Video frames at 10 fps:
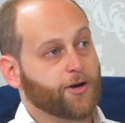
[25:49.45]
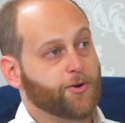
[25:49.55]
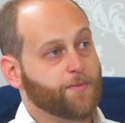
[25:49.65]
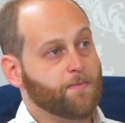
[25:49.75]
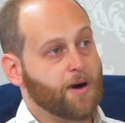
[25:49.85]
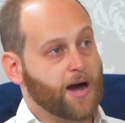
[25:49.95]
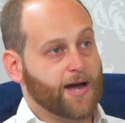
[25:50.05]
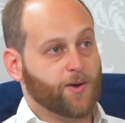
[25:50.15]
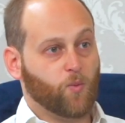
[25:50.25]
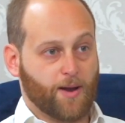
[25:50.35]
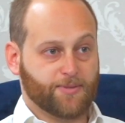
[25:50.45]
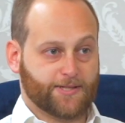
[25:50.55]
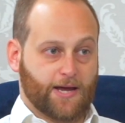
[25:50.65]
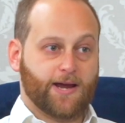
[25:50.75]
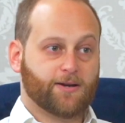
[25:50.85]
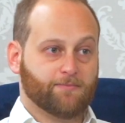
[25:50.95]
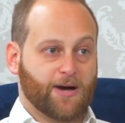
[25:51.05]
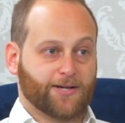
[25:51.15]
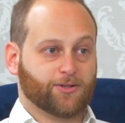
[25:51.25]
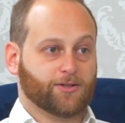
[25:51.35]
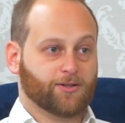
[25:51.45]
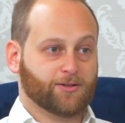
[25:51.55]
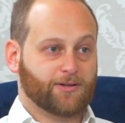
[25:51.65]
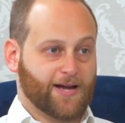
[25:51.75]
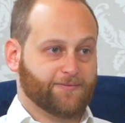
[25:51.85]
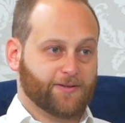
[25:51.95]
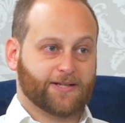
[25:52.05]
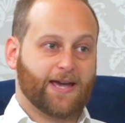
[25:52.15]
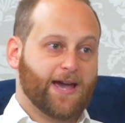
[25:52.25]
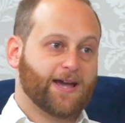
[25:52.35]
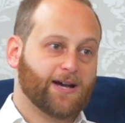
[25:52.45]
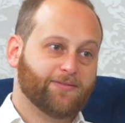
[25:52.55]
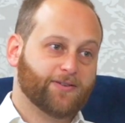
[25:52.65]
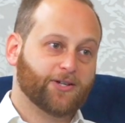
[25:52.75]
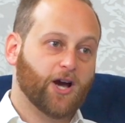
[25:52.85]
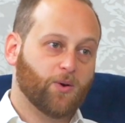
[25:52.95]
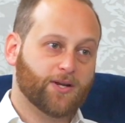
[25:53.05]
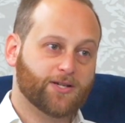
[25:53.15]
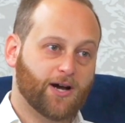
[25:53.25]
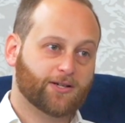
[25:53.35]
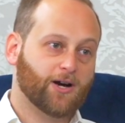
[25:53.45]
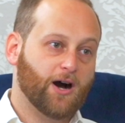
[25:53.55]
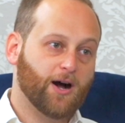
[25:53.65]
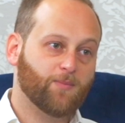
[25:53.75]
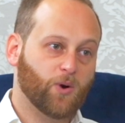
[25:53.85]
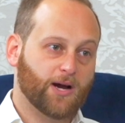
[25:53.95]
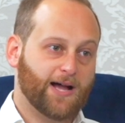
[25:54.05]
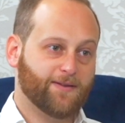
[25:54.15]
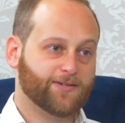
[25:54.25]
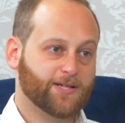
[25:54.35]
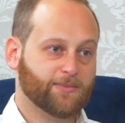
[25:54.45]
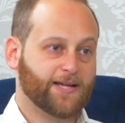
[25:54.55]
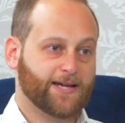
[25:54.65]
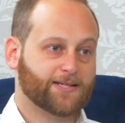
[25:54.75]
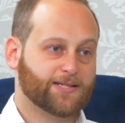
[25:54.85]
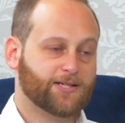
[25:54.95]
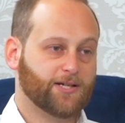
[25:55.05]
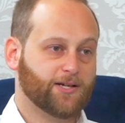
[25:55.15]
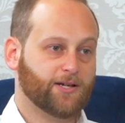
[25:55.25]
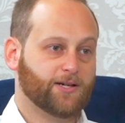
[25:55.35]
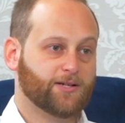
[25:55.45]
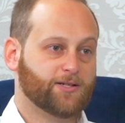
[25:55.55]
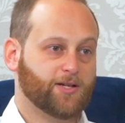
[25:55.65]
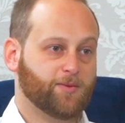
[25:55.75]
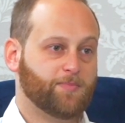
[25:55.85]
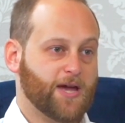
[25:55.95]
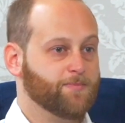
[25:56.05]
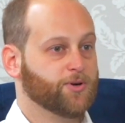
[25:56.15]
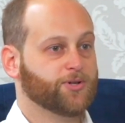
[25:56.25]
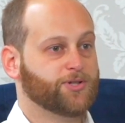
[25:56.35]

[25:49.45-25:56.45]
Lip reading: to my website, michael-k-cohen.com, where I have some links to papers